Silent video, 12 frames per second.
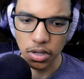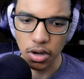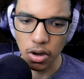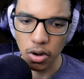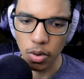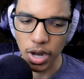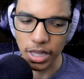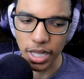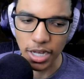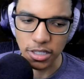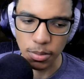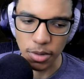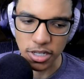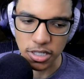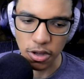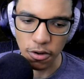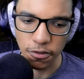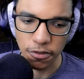No, I lied to
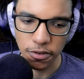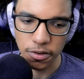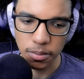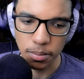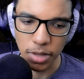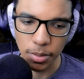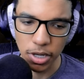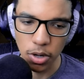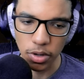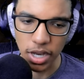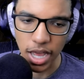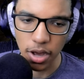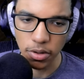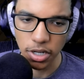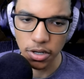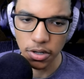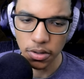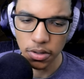myself. Maybe go down
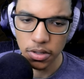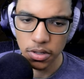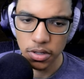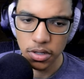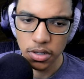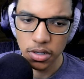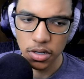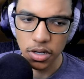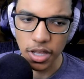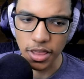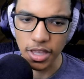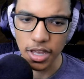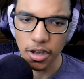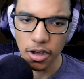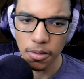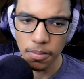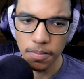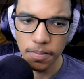here, then
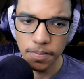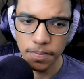up.